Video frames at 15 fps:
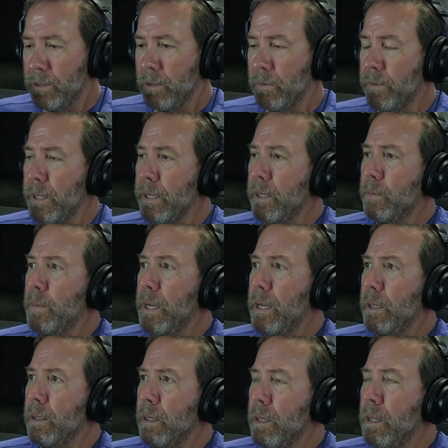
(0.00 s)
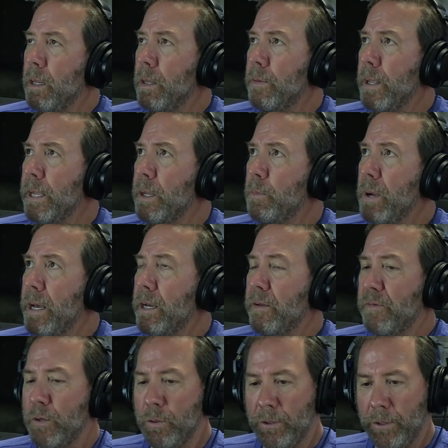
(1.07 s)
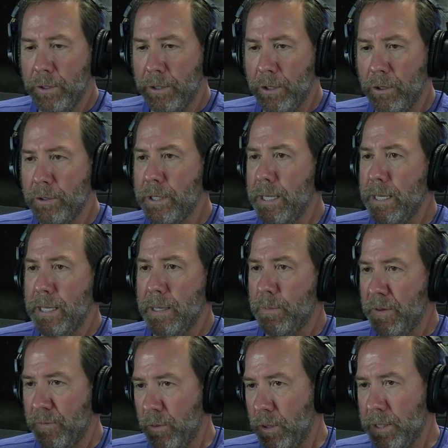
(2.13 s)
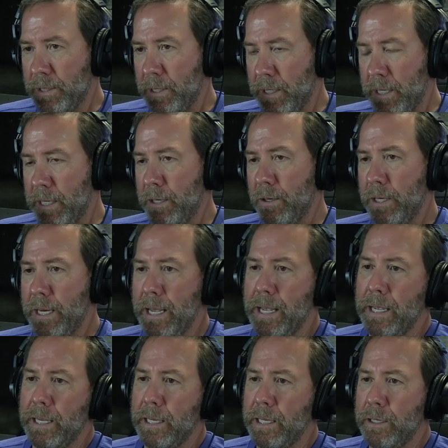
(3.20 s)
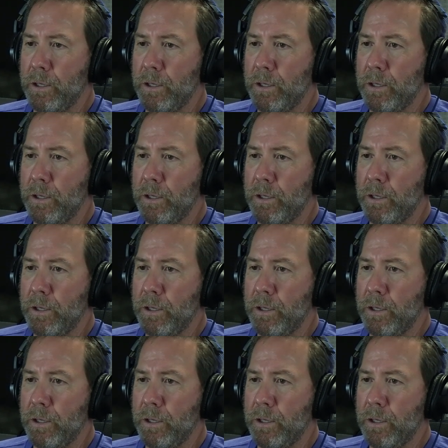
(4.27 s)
So think about if you took your team, if you're listening here today,